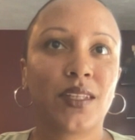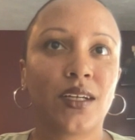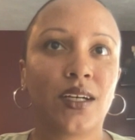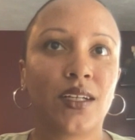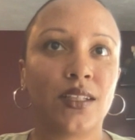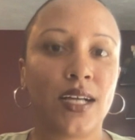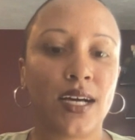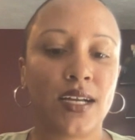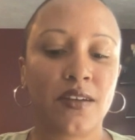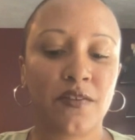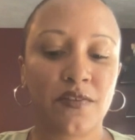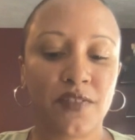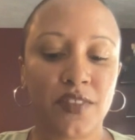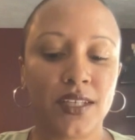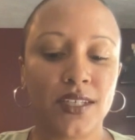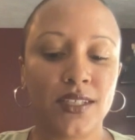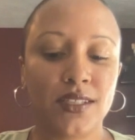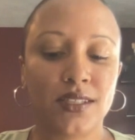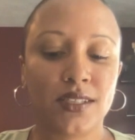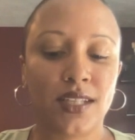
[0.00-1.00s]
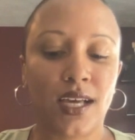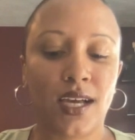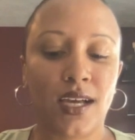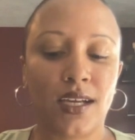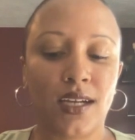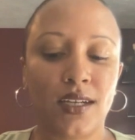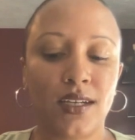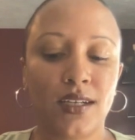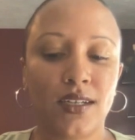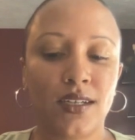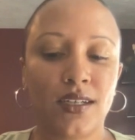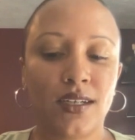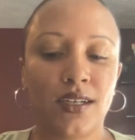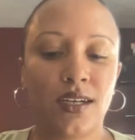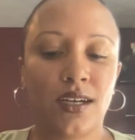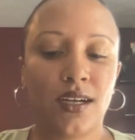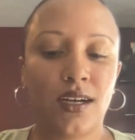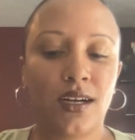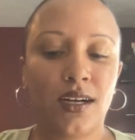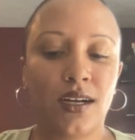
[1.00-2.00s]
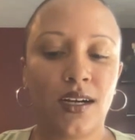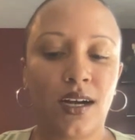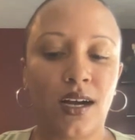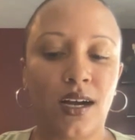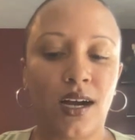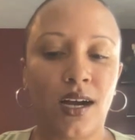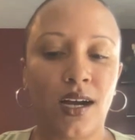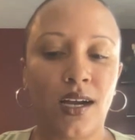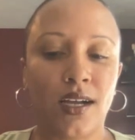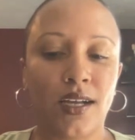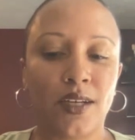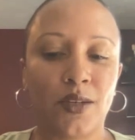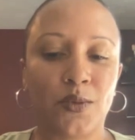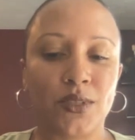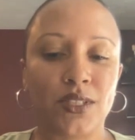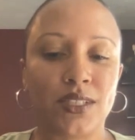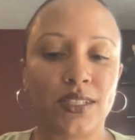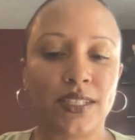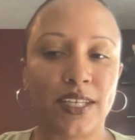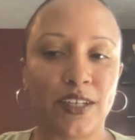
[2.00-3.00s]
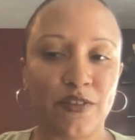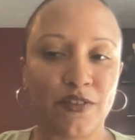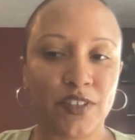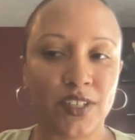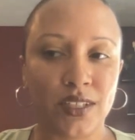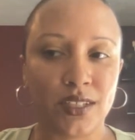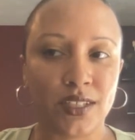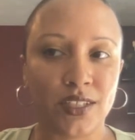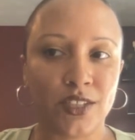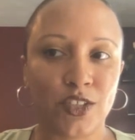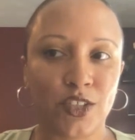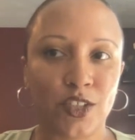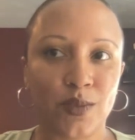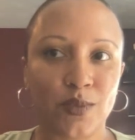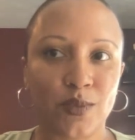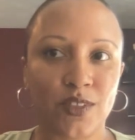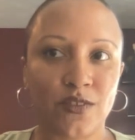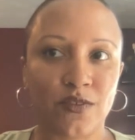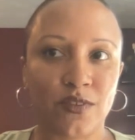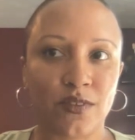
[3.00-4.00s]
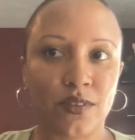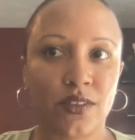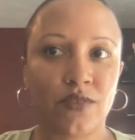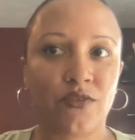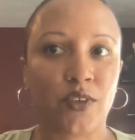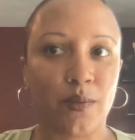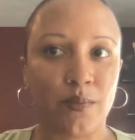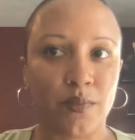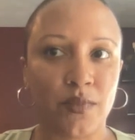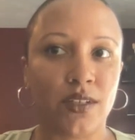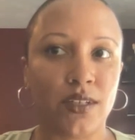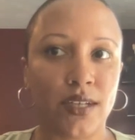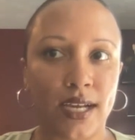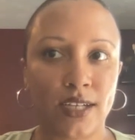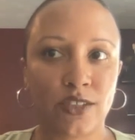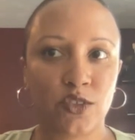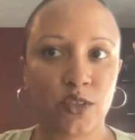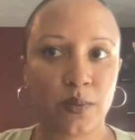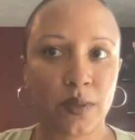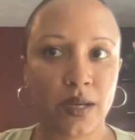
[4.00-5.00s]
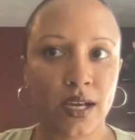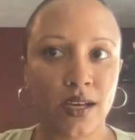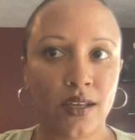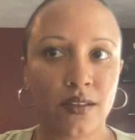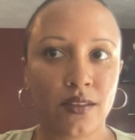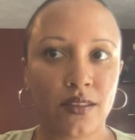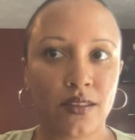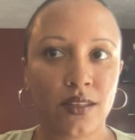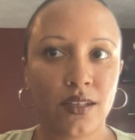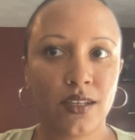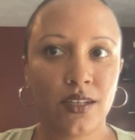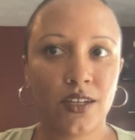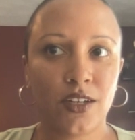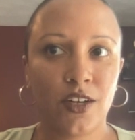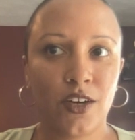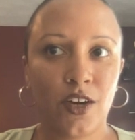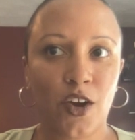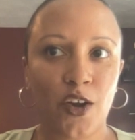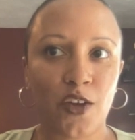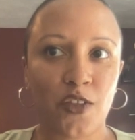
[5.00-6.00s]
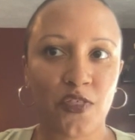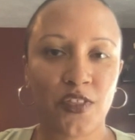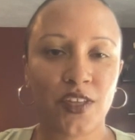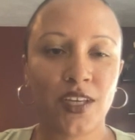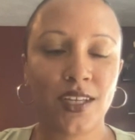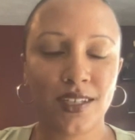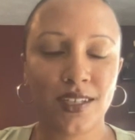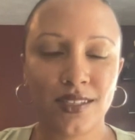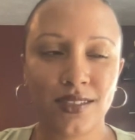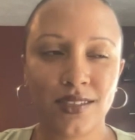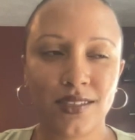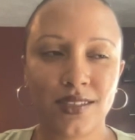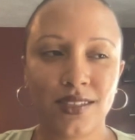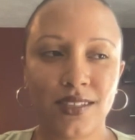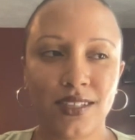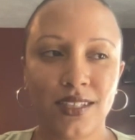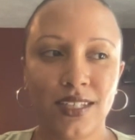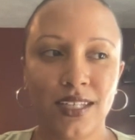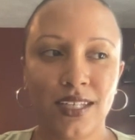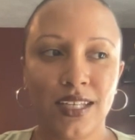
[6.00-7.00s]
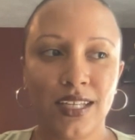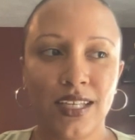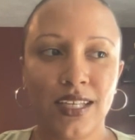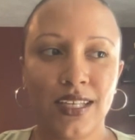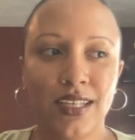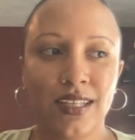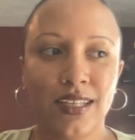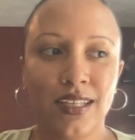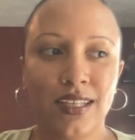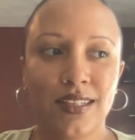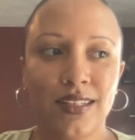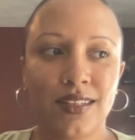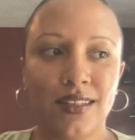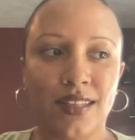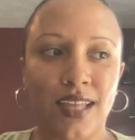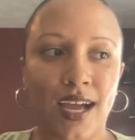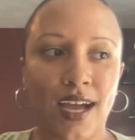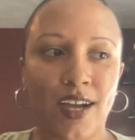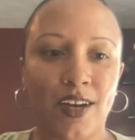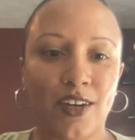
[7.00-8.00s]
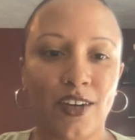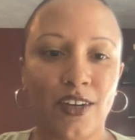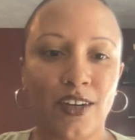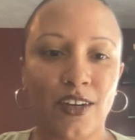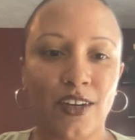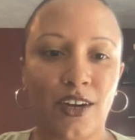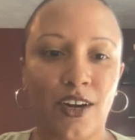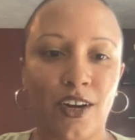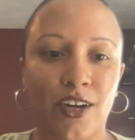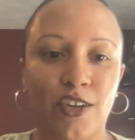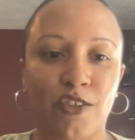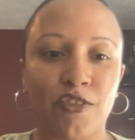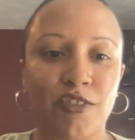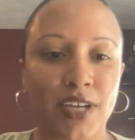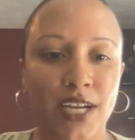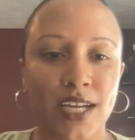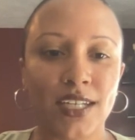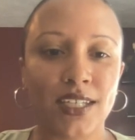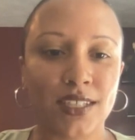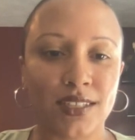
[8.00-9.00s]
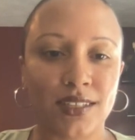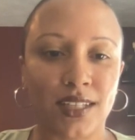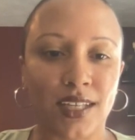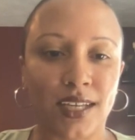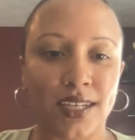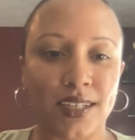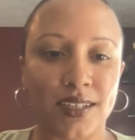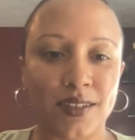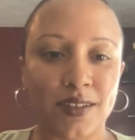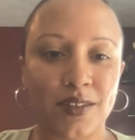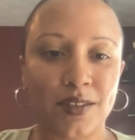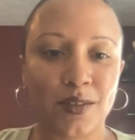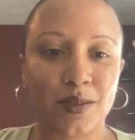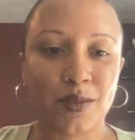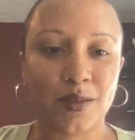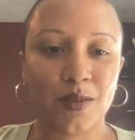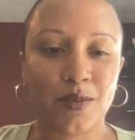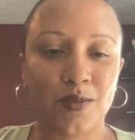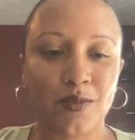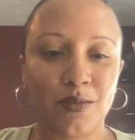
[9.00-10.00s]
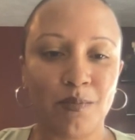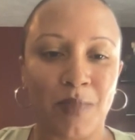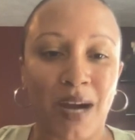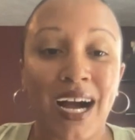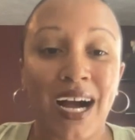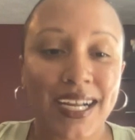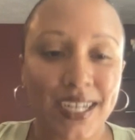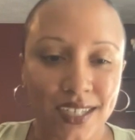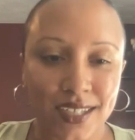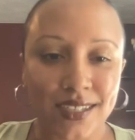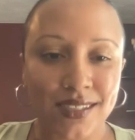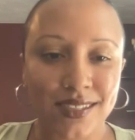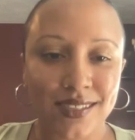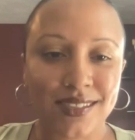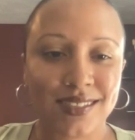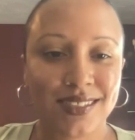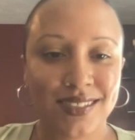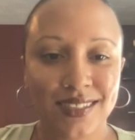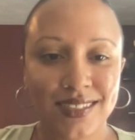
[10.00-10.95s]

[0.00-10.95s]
a lot of things that I was given in terms of from the natural path are things that are created like by us.